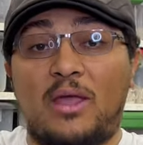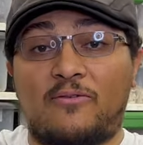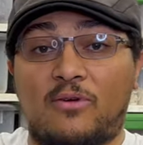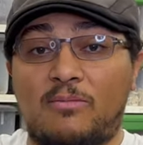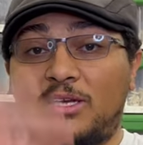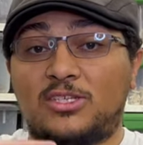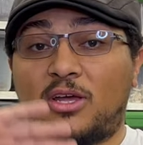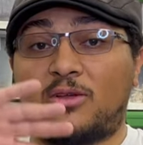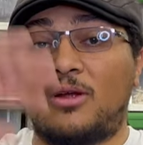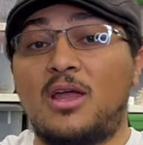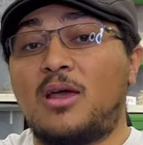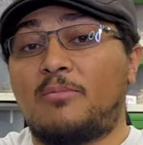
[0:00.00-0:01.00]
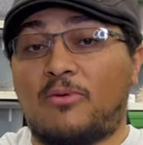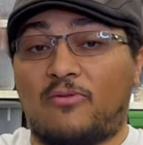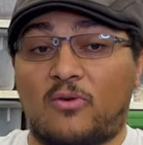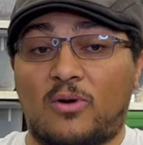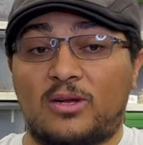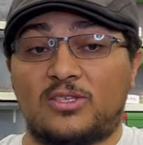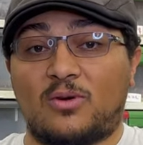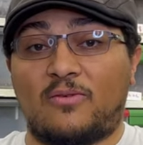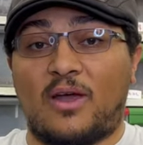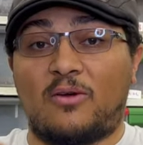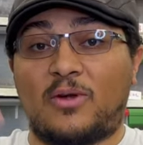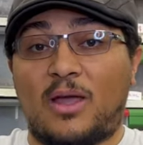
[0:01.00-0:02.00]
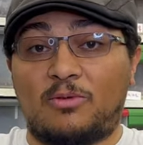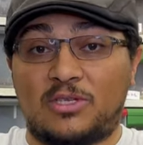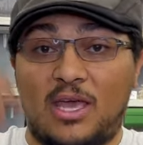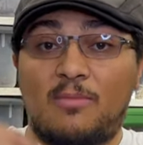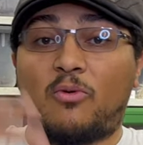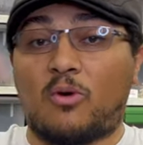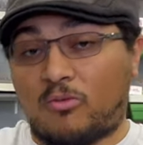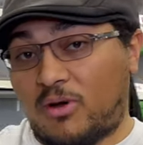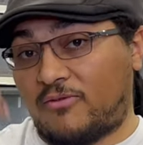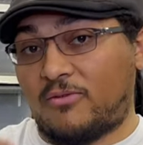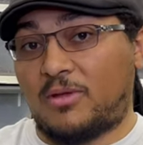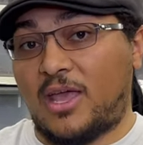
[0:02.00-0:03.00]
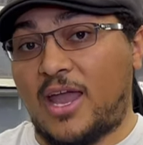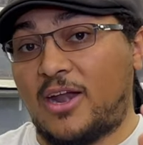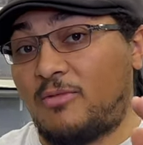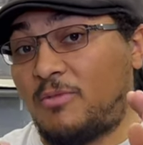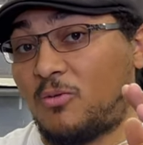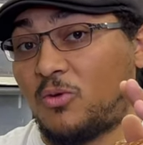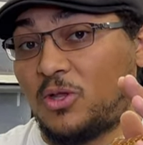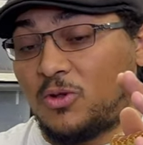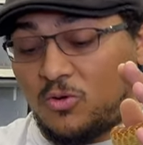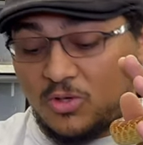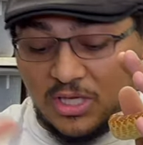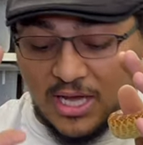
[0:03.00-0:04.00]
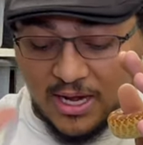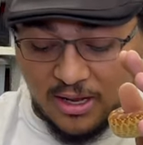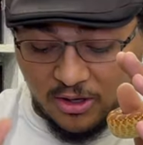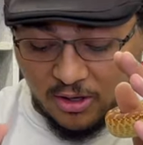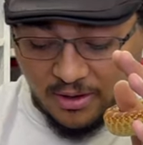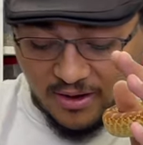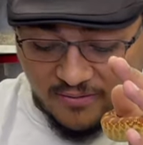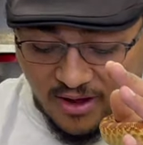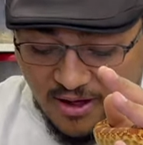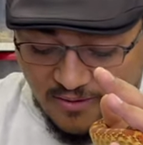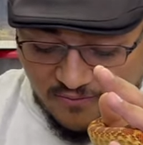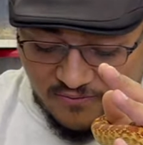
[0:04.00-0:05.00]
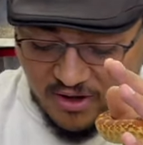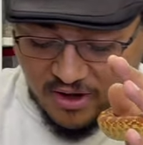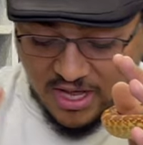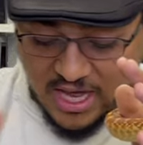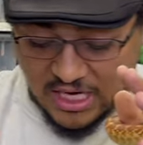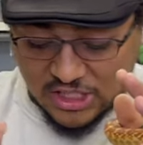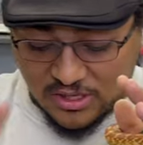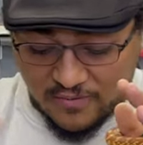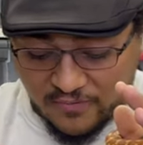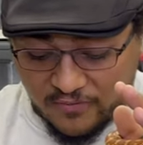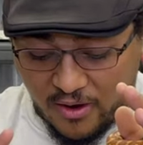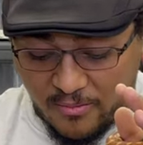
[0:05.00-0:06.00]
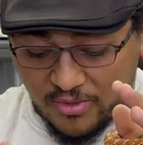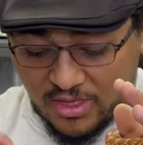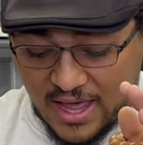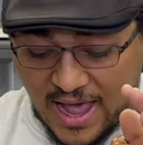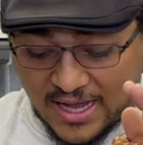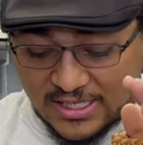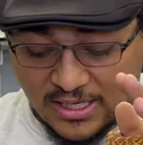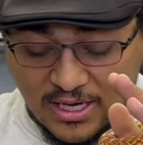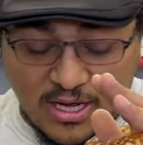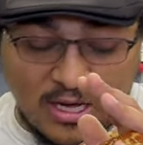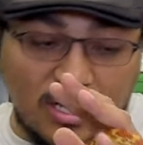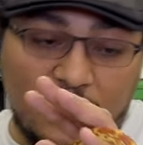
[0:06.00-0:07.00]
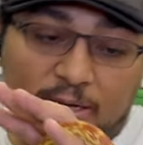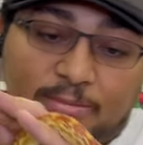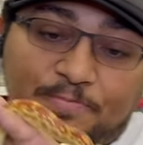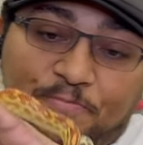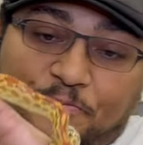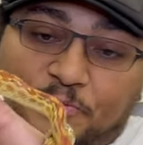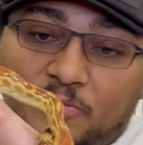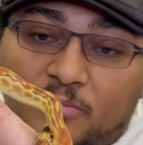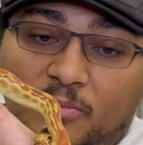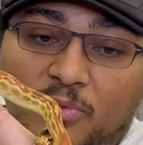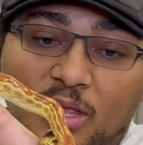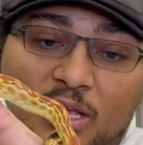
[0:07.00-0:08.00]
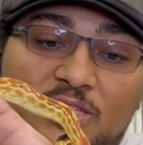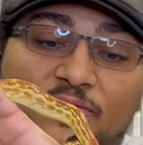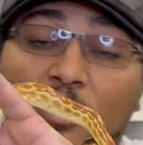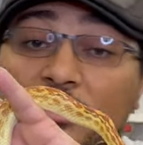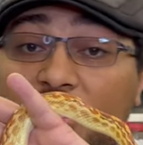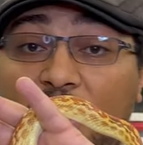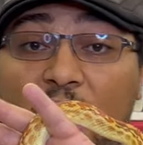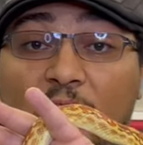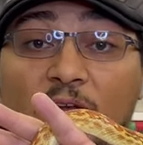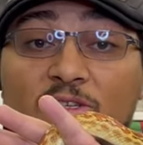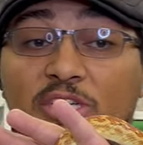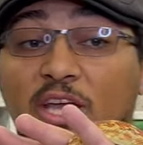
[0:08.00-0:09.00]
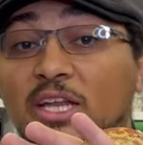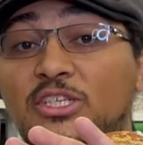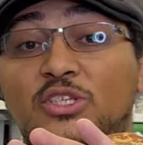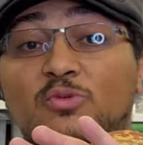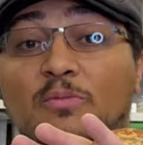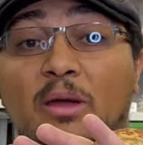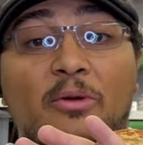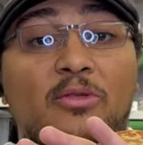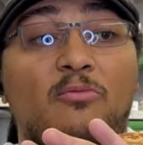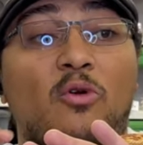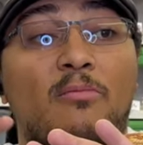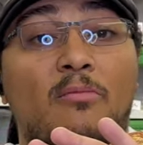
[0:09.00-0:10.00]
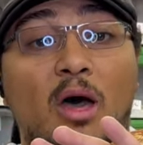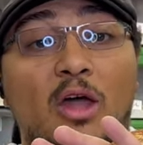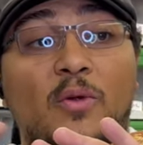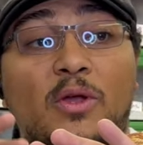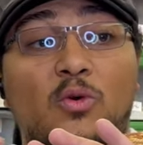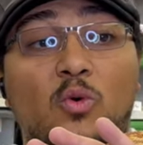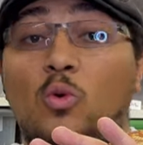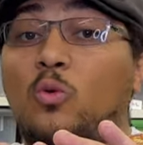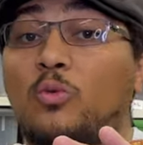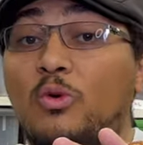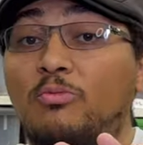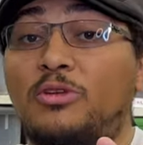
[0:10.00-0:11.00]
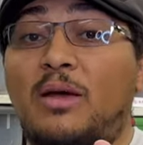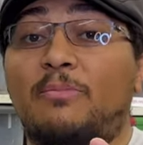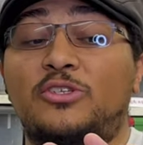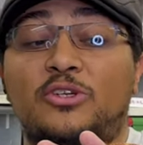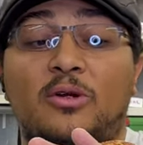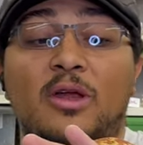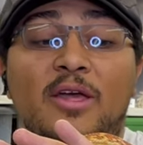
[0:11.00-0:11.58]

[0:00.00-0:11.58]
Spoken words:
from each other before, so if I were able to import one from Canada, it'd be really cool to get a little bit of variation from that. As far as the care goes, again, just remember the more moderate, cool room temperature.